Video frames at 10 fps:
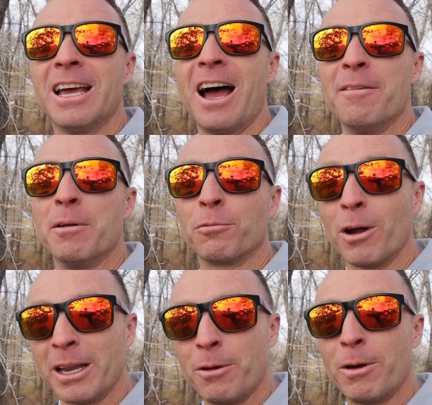I've been
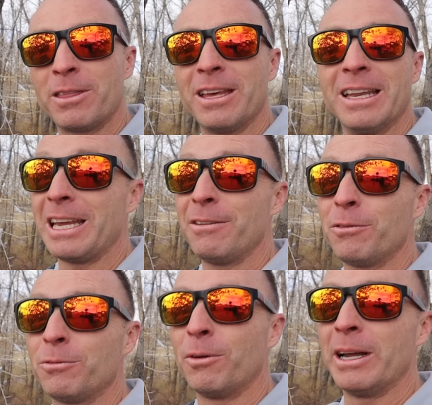running with it,
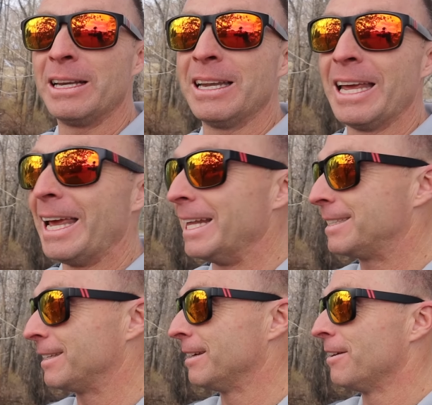even when
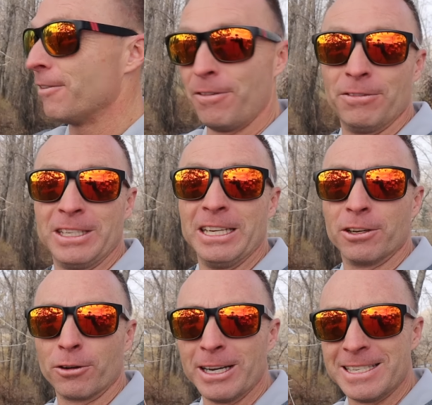it's 15
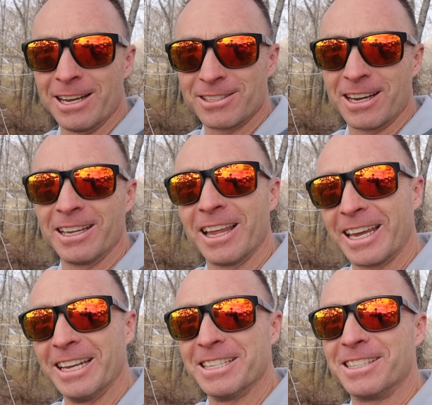degrees outside
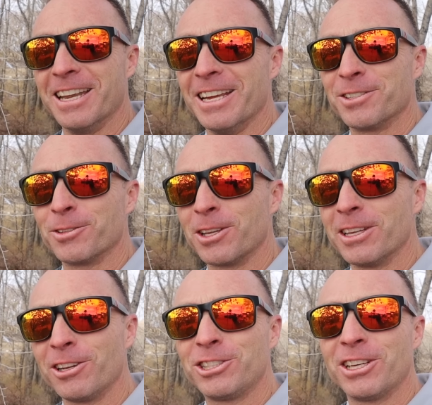like it is today. So it's a
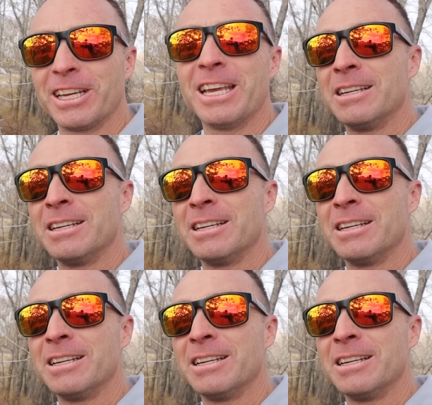little chilly.